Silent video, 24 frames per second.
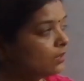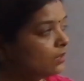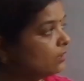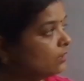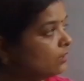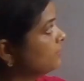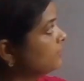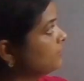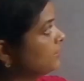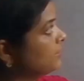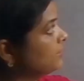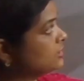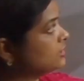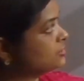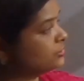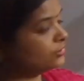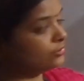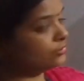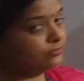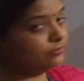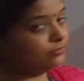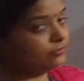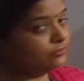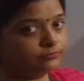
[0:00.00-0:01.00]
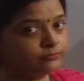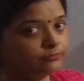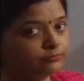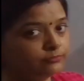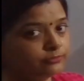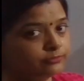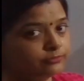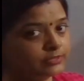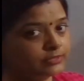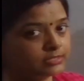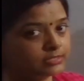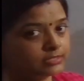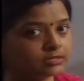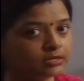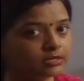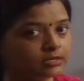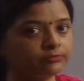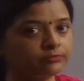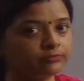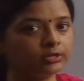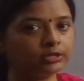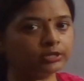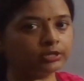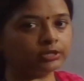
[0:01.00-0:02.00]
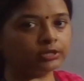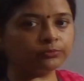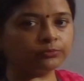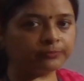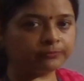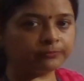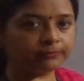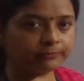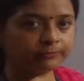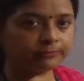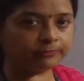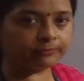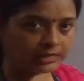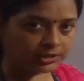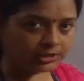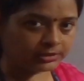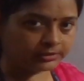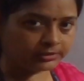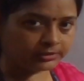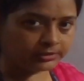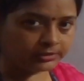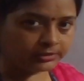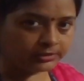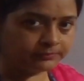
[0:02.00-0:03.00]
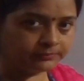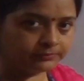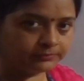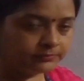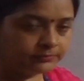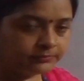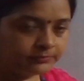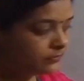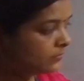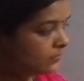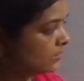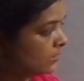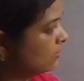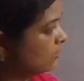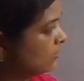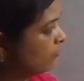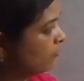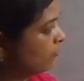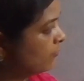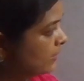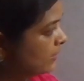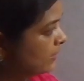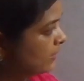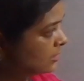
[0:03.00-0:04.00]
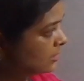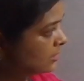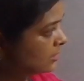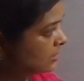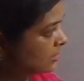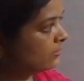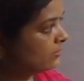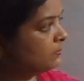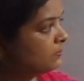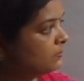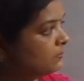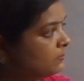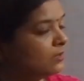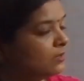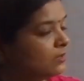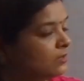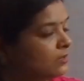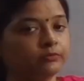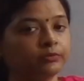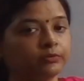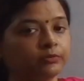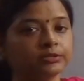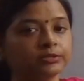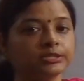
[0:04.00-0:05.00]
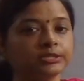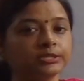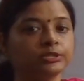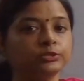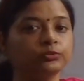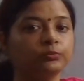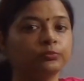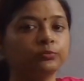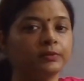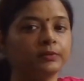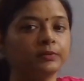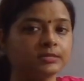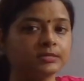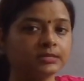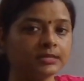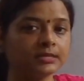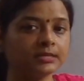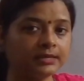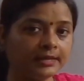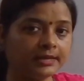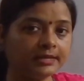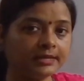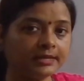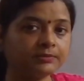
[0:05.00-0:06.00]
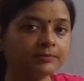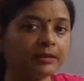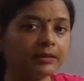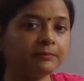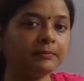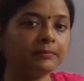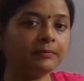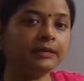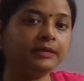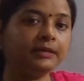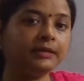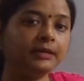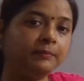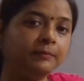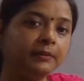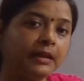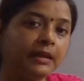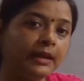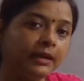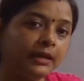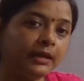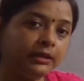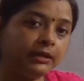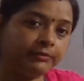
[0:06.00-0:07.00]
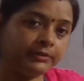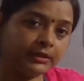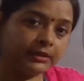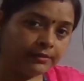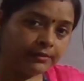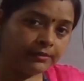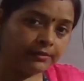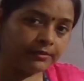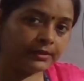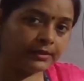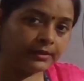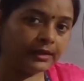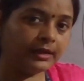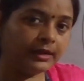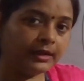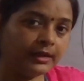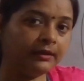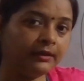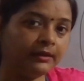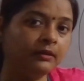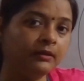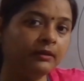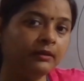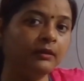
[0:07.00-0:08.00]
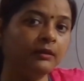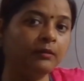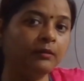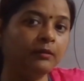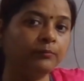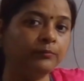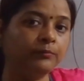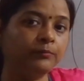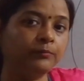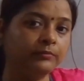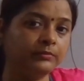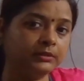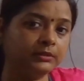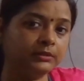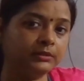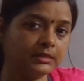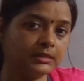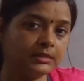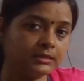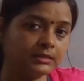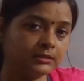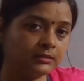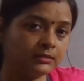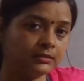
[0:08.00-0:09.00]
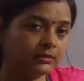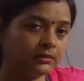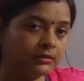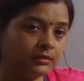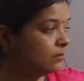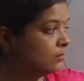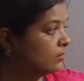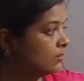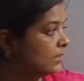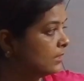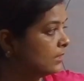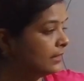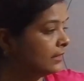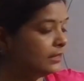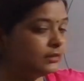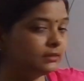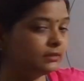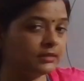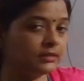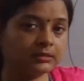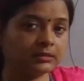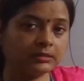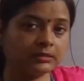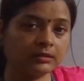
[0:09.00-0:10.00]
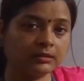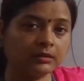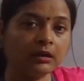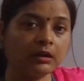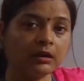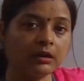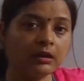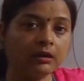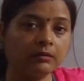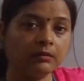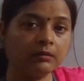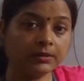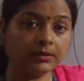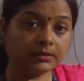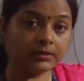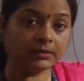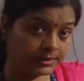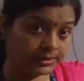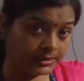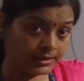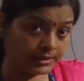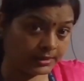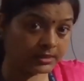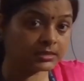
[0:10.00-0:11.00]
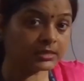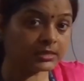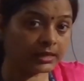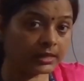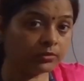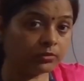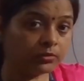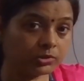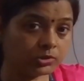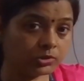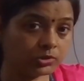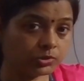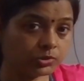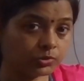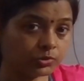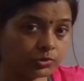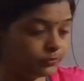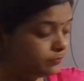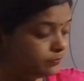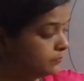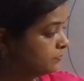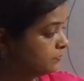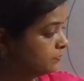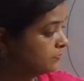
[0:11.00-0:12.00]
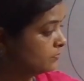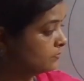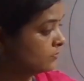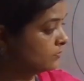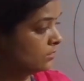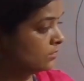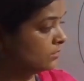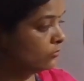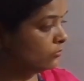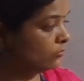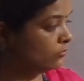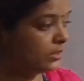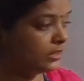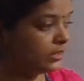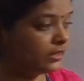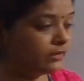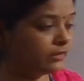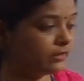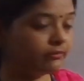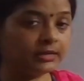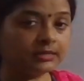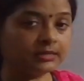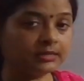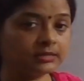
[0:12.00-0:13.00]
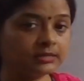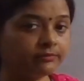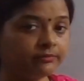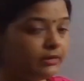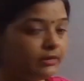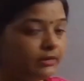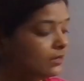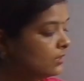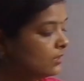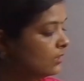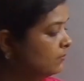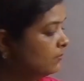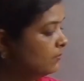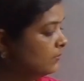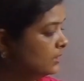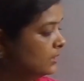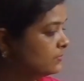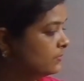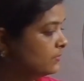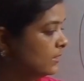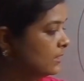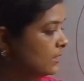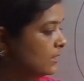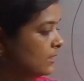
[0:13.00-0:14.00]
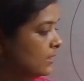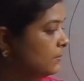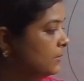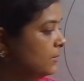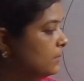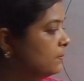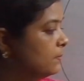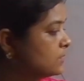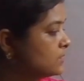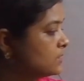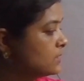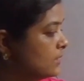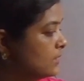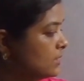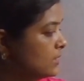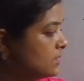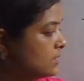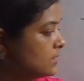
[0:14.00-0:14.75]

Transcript: Ratio. First convert to fraction. Fraction will be converted into percentage by multiplying it with 100 and just writing this percentage sign also. Whatever answer will come, it will come in percentage.